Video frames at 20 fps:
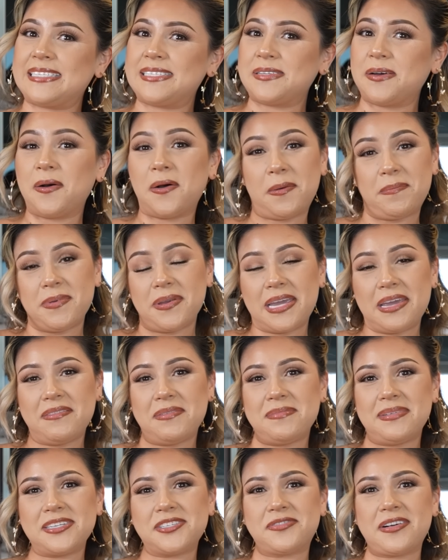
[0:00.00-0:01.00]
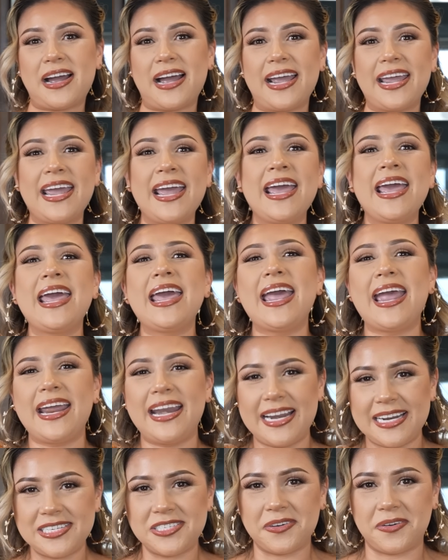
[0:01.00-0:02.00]
So hope you give them a try
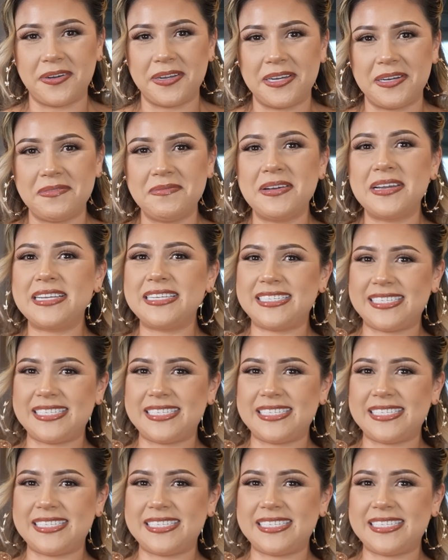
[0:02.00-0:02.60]
and enjoy them